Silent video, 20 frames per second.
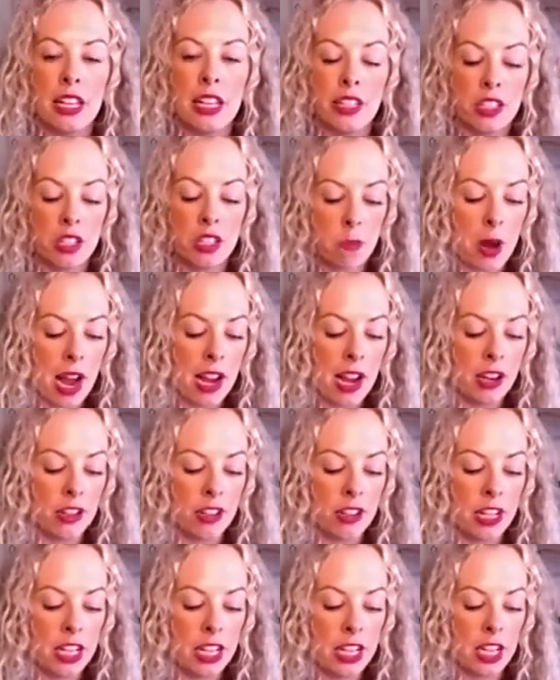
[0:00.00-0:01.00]

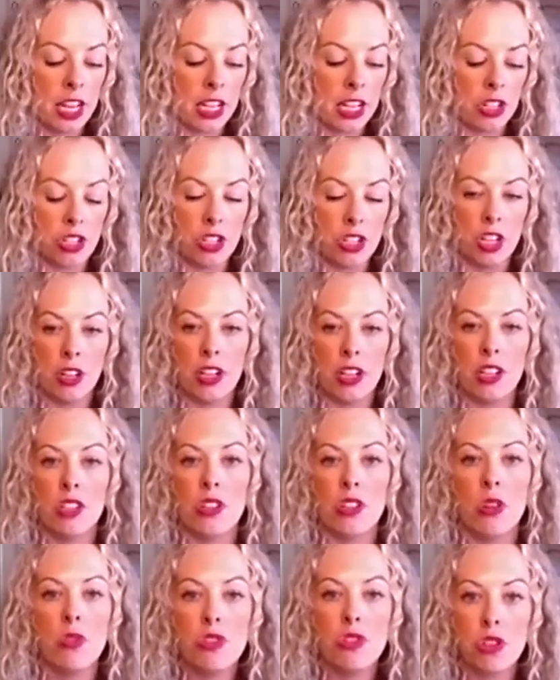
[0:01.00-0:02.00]
inspiring, and sharing
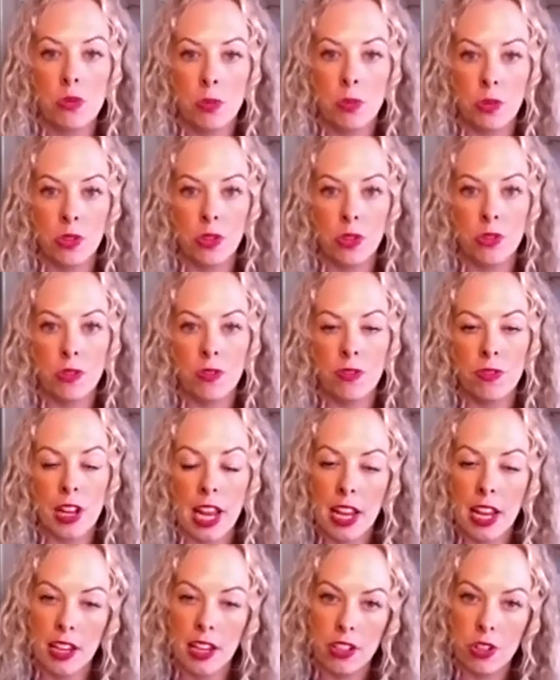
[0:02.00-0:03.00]
social proof
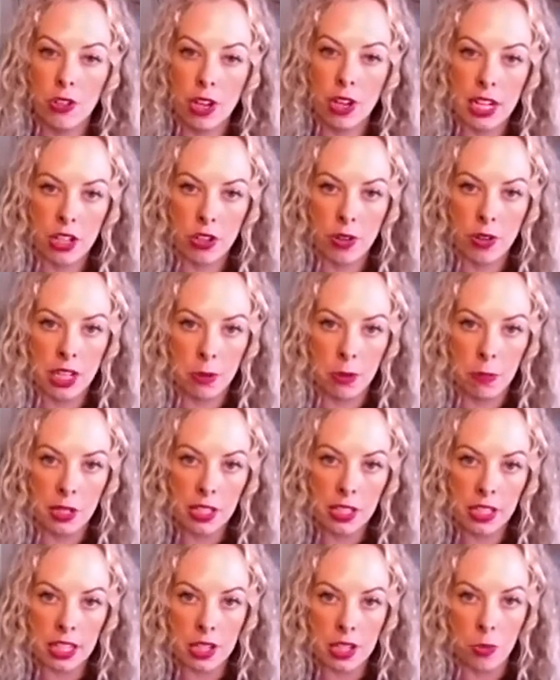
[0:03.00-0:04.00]
and creating
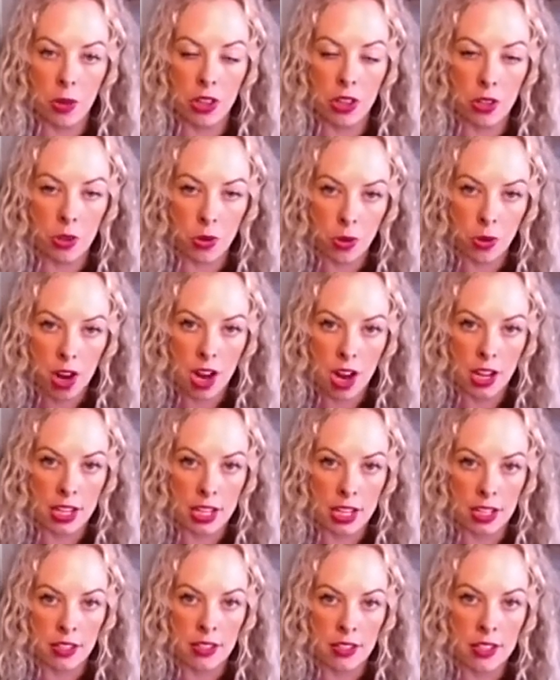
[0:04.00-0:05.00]
credibility with your
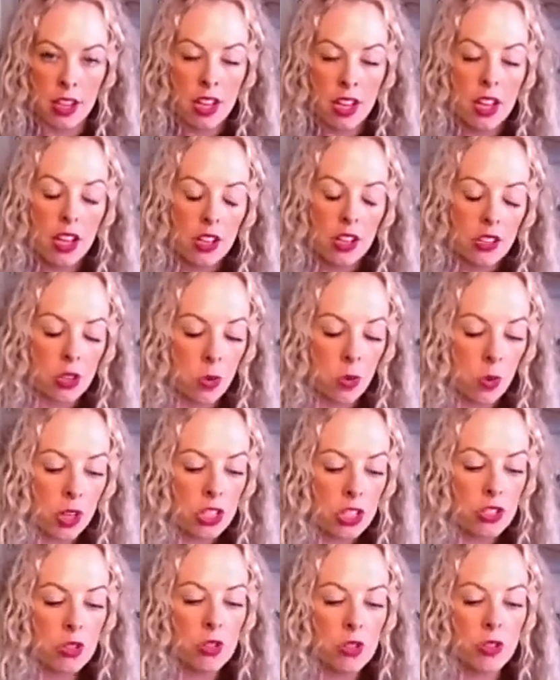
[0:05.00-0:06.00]
audience. So
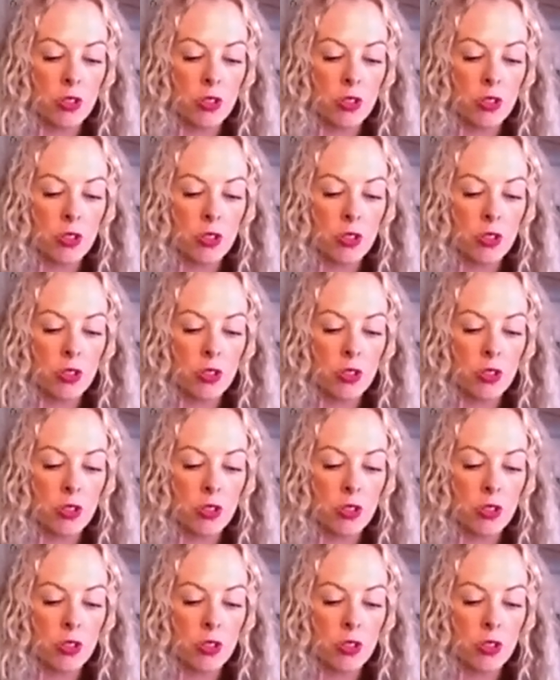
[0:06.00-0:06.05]
once you